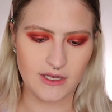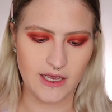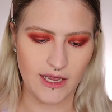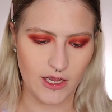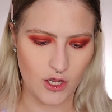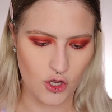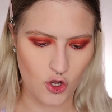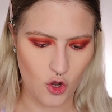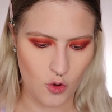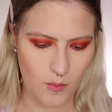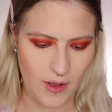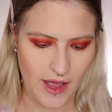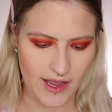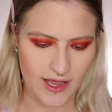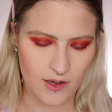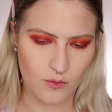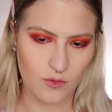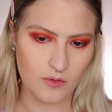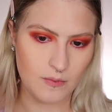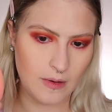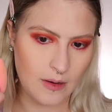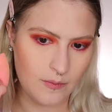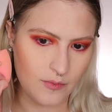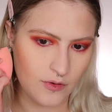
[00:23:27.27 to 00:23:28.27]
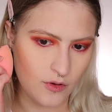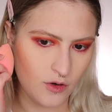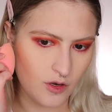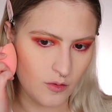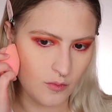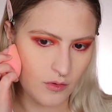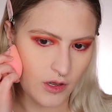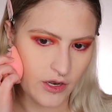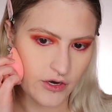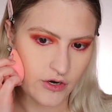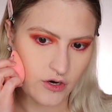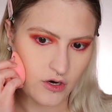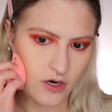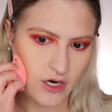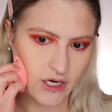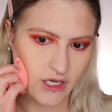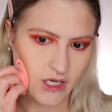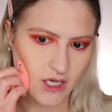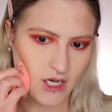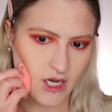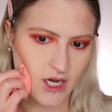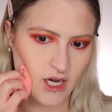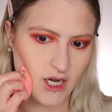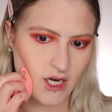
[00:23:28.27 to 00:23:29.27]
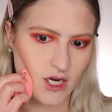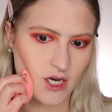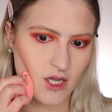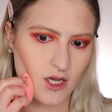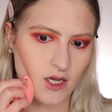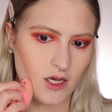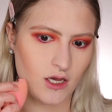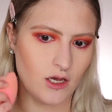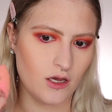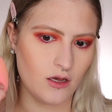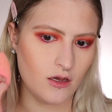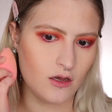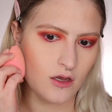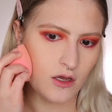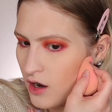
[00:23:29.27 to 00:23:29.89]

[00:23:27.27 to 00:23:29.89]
like go back in with my beauty blender and kind of